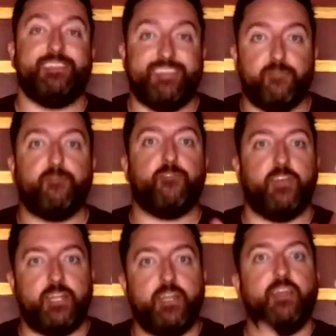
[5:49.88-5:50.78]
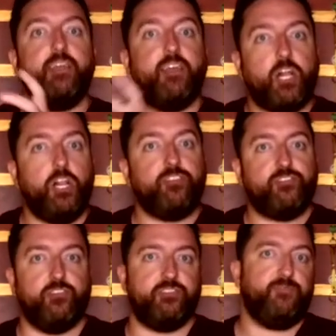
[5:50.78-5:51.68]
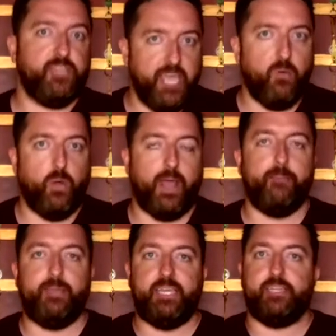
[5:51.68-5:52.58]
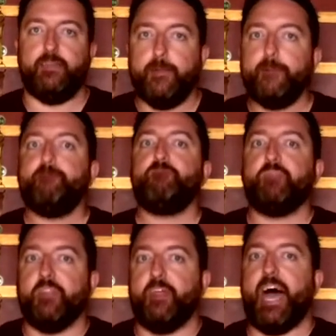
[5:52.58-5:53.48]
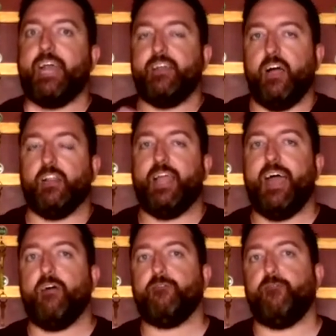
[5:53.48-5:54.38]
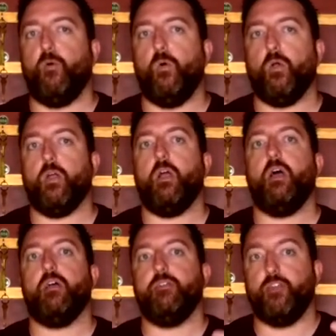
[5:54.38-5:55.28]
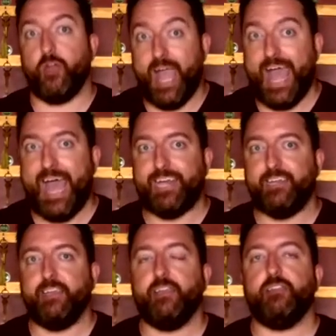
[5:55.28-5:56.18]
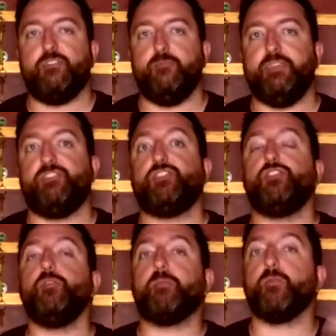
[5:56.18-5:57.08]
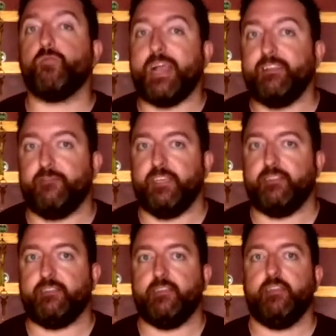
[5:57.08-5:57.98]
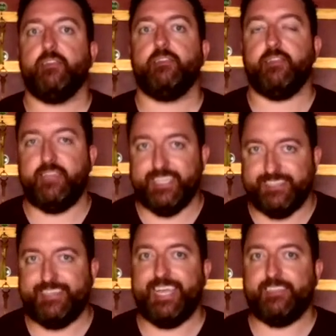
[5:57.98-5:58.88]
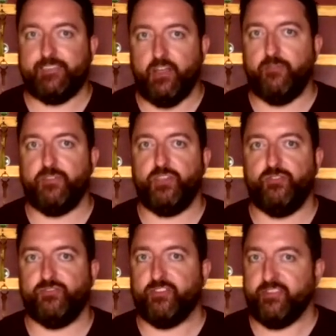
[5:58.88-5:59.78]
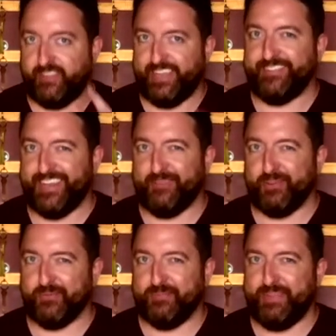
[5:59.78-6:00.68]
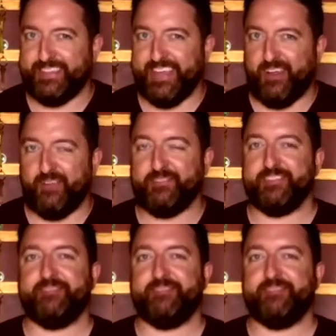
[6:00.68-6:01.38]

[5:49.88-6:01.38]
different clusters, if you get what I mean, that allow for your ad to be super relevant to the intent of the user. Like I said, I'm going to repeat that often.